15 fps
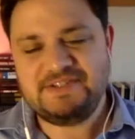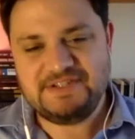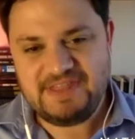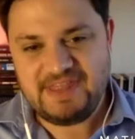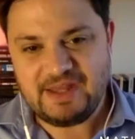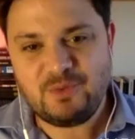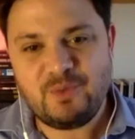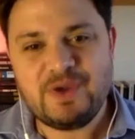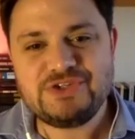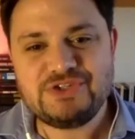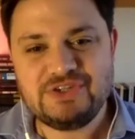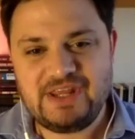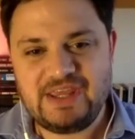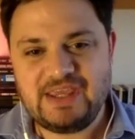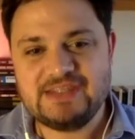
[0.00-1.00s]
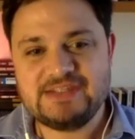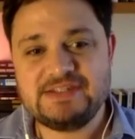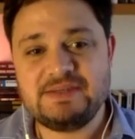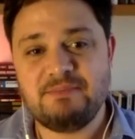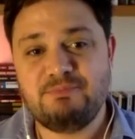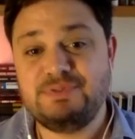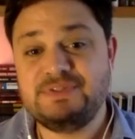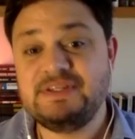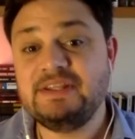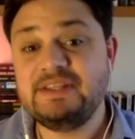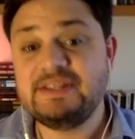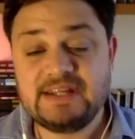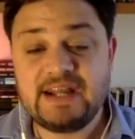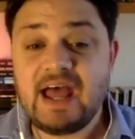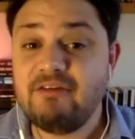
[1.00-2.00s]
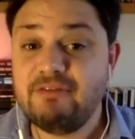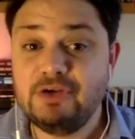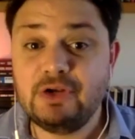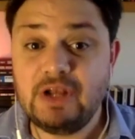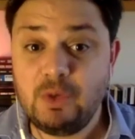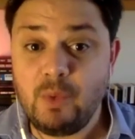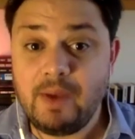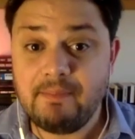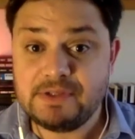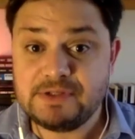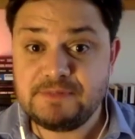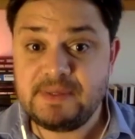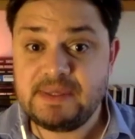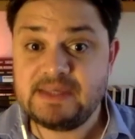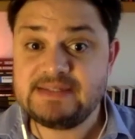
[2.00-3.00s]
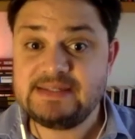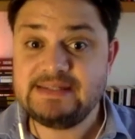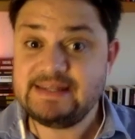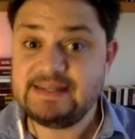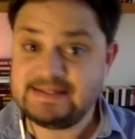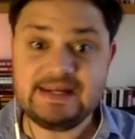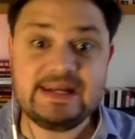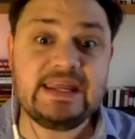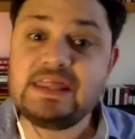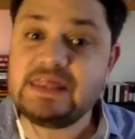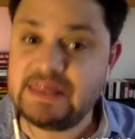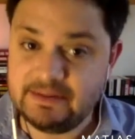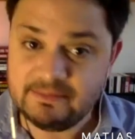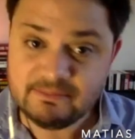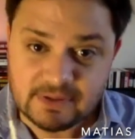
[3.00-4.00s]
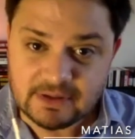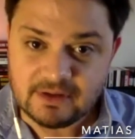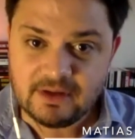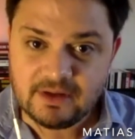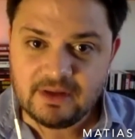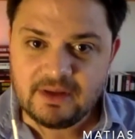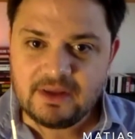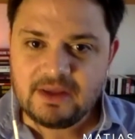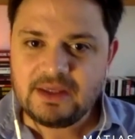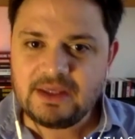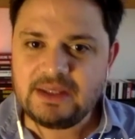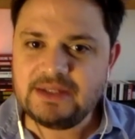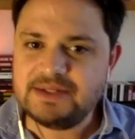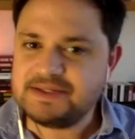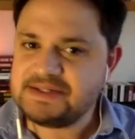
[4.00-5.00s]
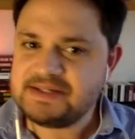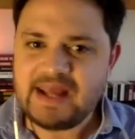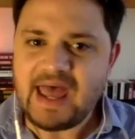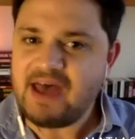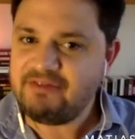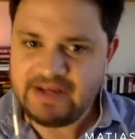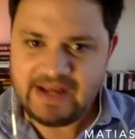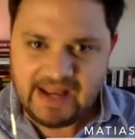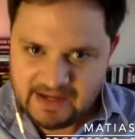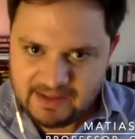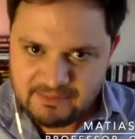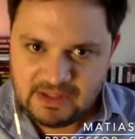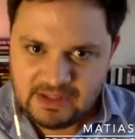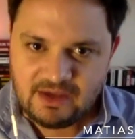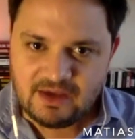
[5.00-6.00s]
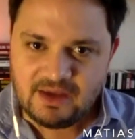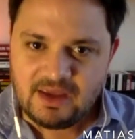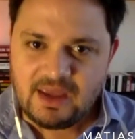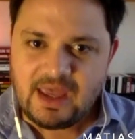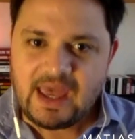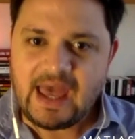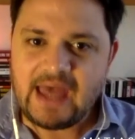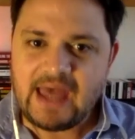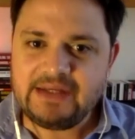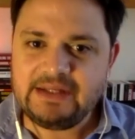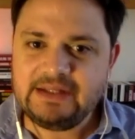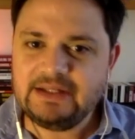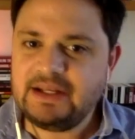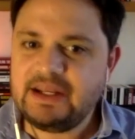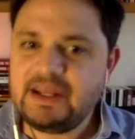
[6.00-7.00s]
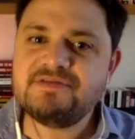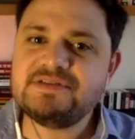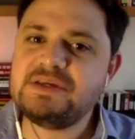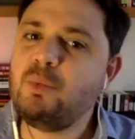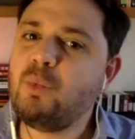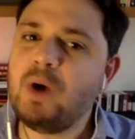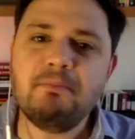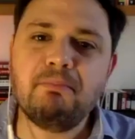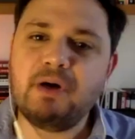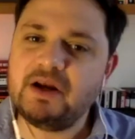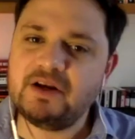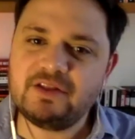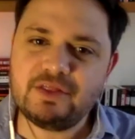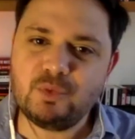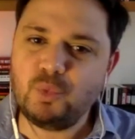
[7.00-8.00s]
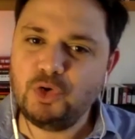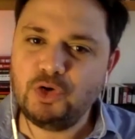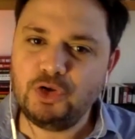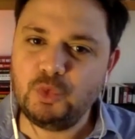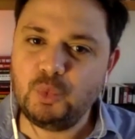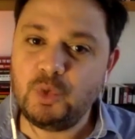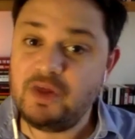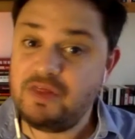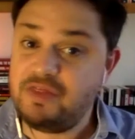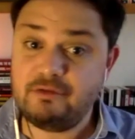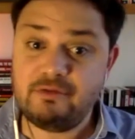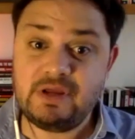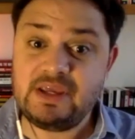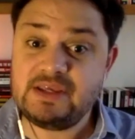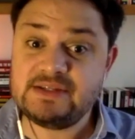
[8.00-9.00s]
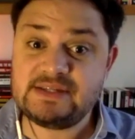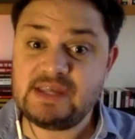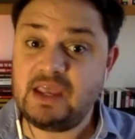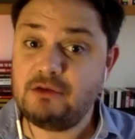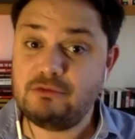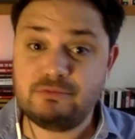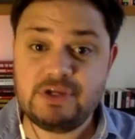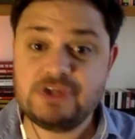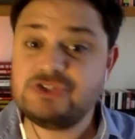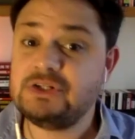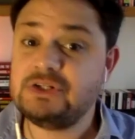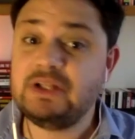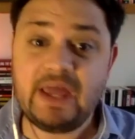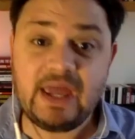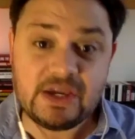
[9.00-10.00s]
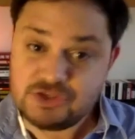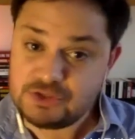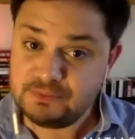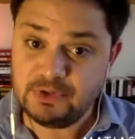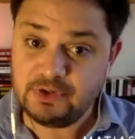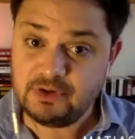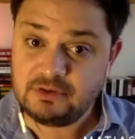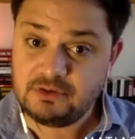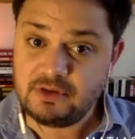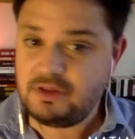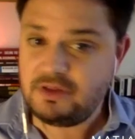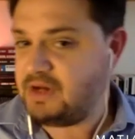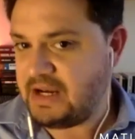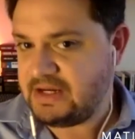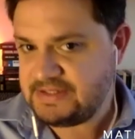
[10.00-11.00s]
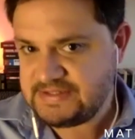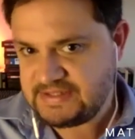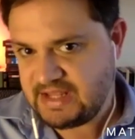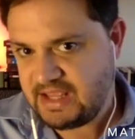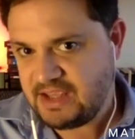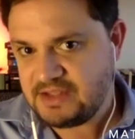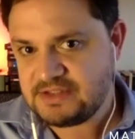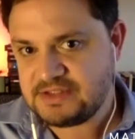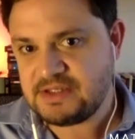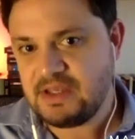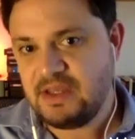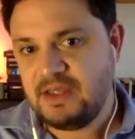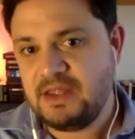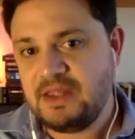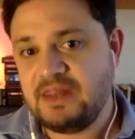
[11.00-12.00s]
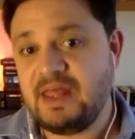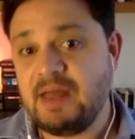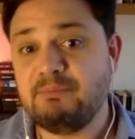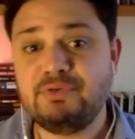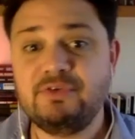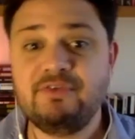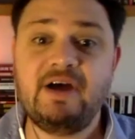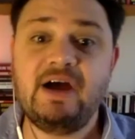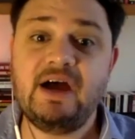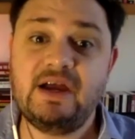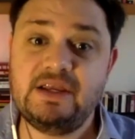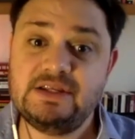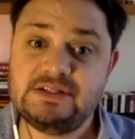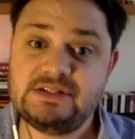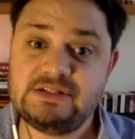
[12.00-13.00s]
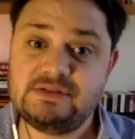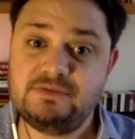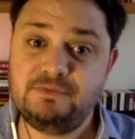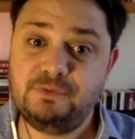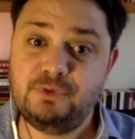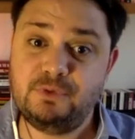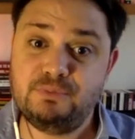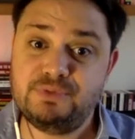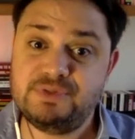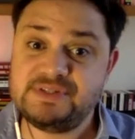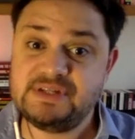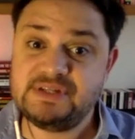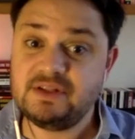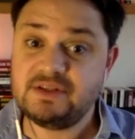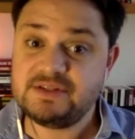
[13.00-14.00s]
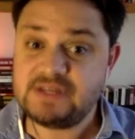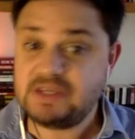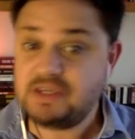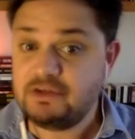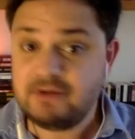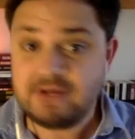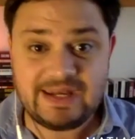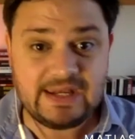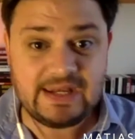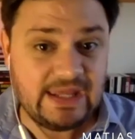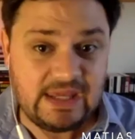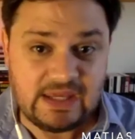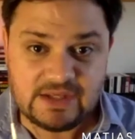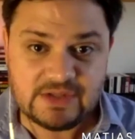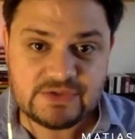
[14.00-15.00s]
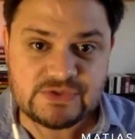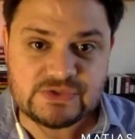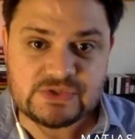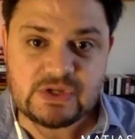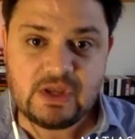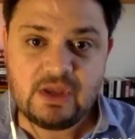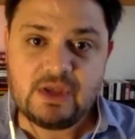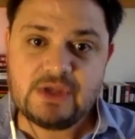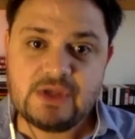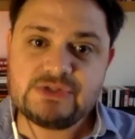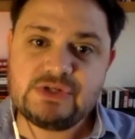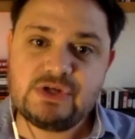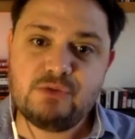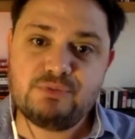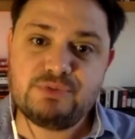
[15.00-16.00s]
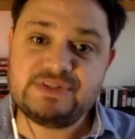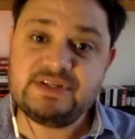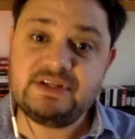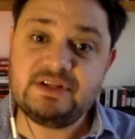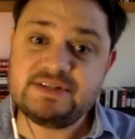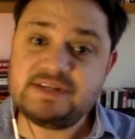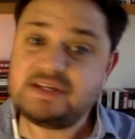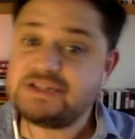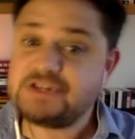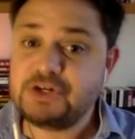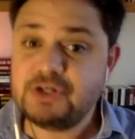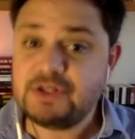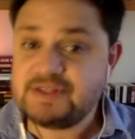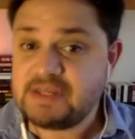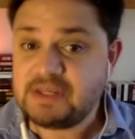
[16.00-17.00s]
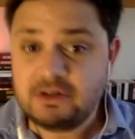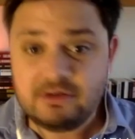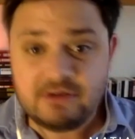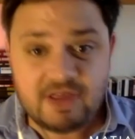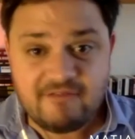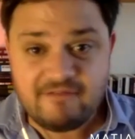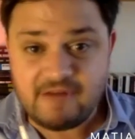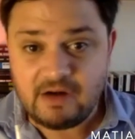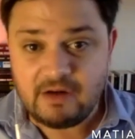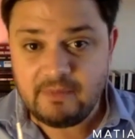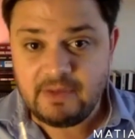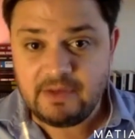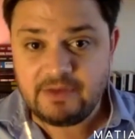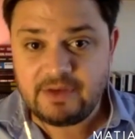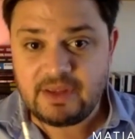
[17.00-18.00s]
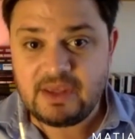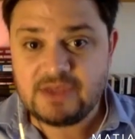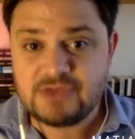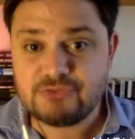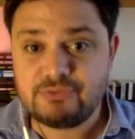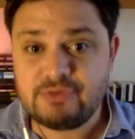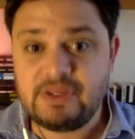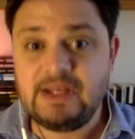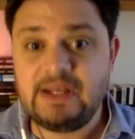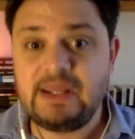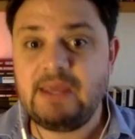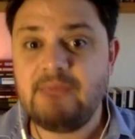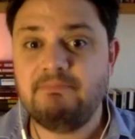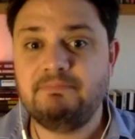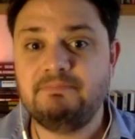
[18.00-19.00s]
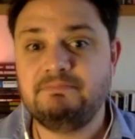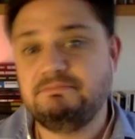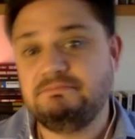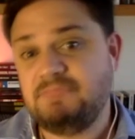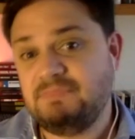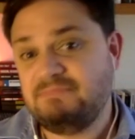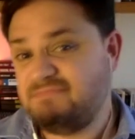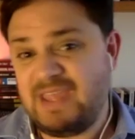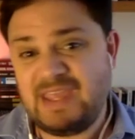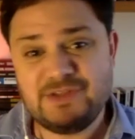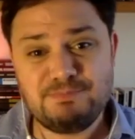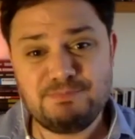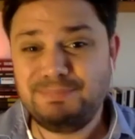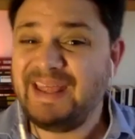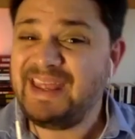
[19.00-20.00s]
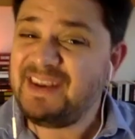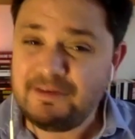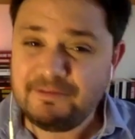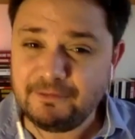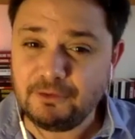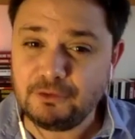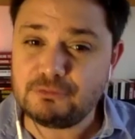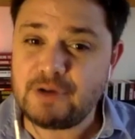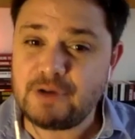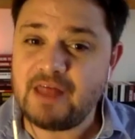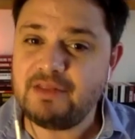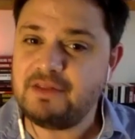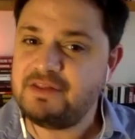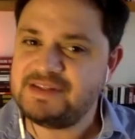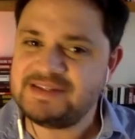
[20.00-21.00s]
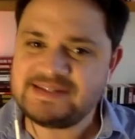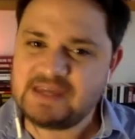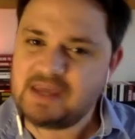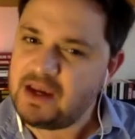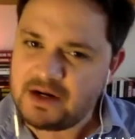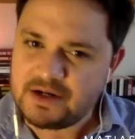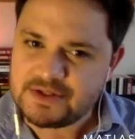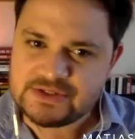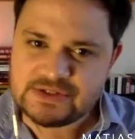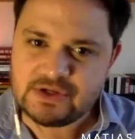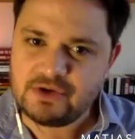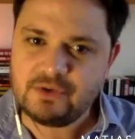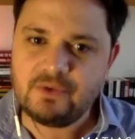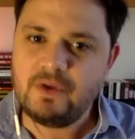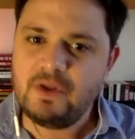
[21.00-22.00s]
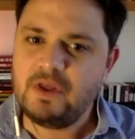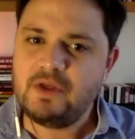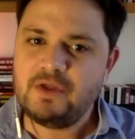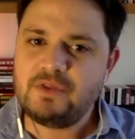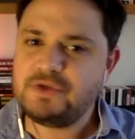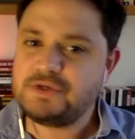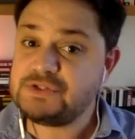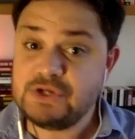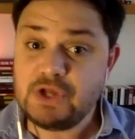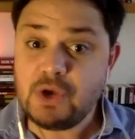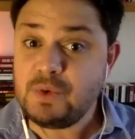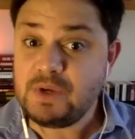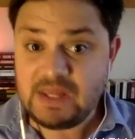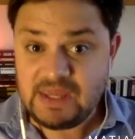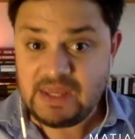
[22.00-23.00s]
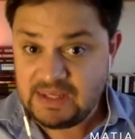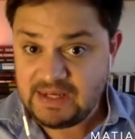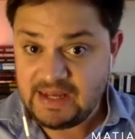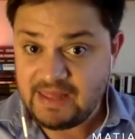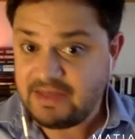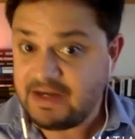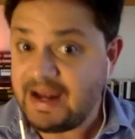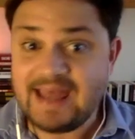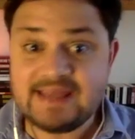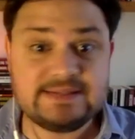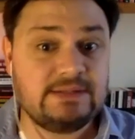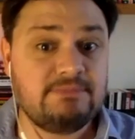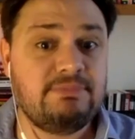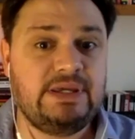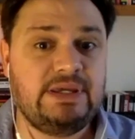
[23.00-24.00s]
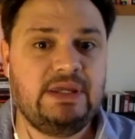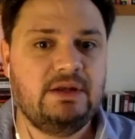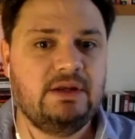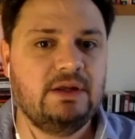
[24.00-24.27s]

to that question is Brazil doesn't have nuclear weapons because it doesn't need them. It doesn't have an enemy, and it lives in one part of the world where there is a regional hegemon, the United States, that provides for Brazil's security needs. So Brazil's external security environment is really, is plentiful rather than scarce. So there's no need, and there hasn't been